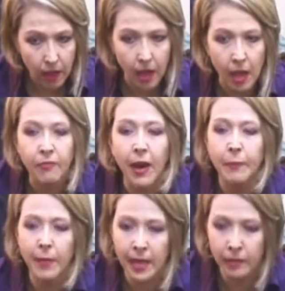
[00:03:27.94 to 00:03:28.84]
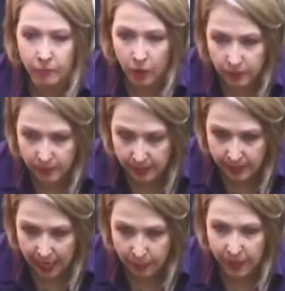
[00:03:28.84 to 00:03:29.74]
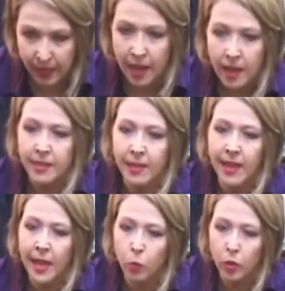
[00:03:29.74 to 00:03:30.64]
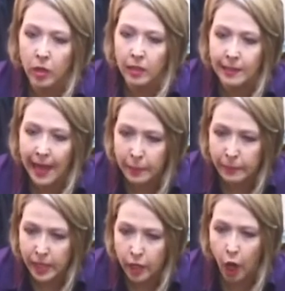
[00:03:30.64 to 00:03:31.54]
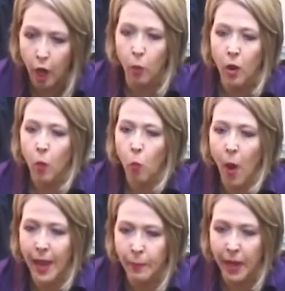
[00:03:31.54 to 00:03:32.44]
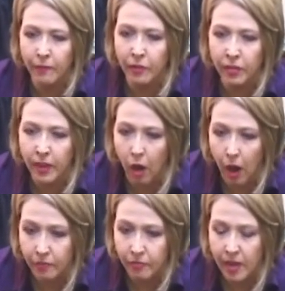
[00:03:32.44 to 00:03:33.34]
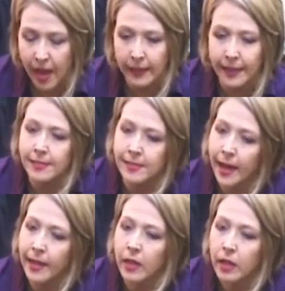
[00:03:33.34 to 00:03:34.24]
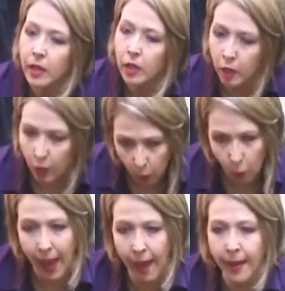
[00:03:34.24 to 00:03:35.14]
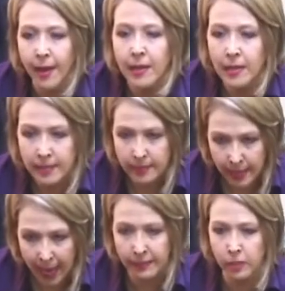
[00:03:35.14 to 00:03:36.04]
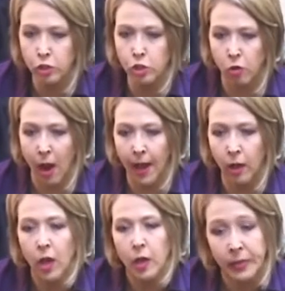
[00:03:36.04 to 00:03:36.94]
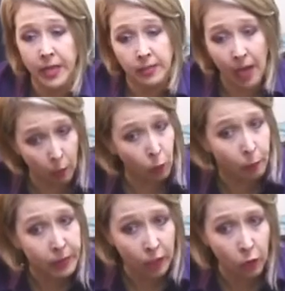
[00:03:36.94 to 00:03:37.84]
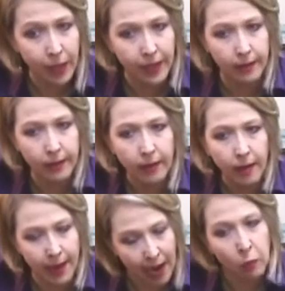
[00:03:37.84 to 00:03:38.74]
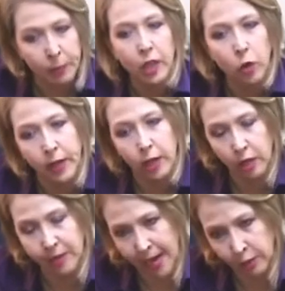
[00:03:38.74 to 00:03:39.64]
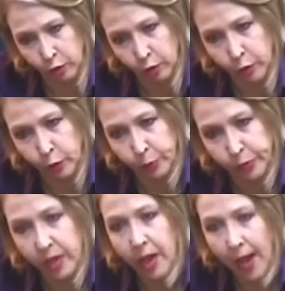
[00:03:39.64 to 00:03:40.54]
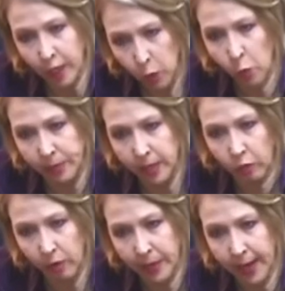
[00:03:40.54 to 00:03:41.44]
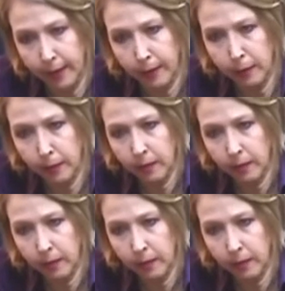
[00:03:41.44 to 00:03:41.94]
If I made a false statement, then they would let me go, wipe everything off. And I said, no way, take this to trial, because I will be acquitted, and I will be acquitted on national news, and you will be incriminated.